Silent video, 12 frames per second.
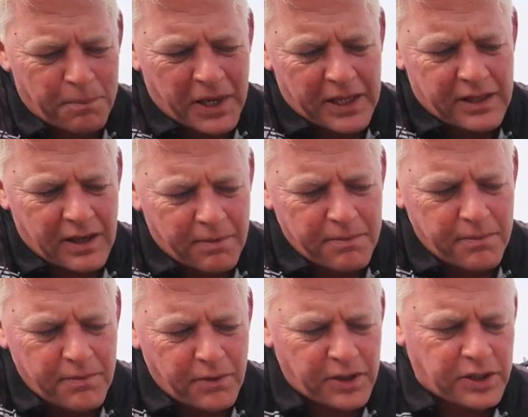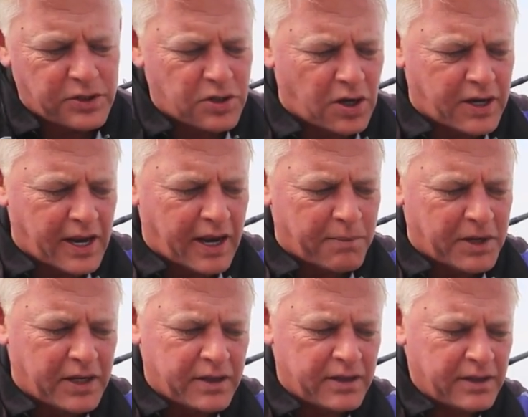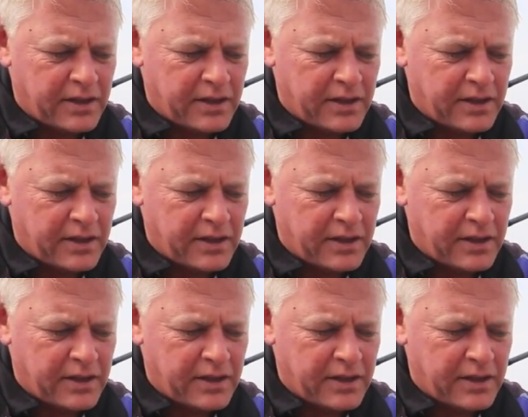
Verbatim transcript: beat them with a chokka hammer